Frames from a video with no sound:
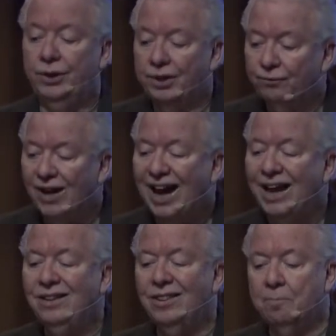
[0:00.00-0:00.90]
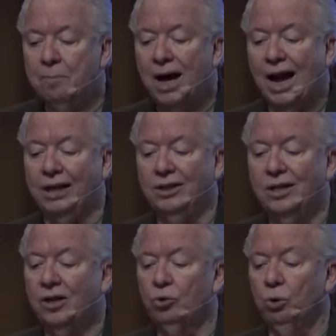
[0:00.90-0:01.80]
Divide the mind.
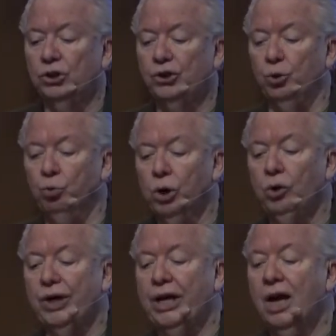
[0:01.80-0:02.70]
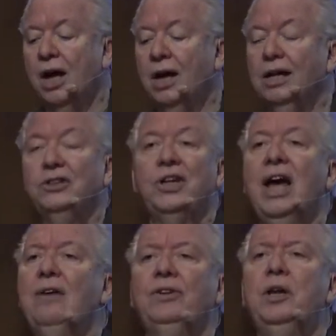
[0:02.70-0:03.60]
In other words, to worry is to
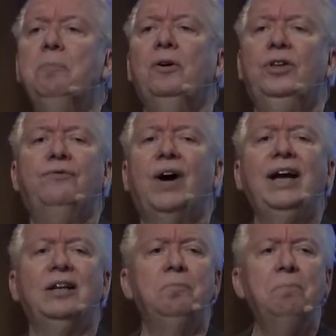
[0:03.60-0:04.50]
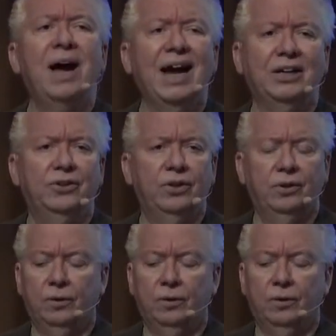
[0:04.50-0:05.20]
have a divided mind.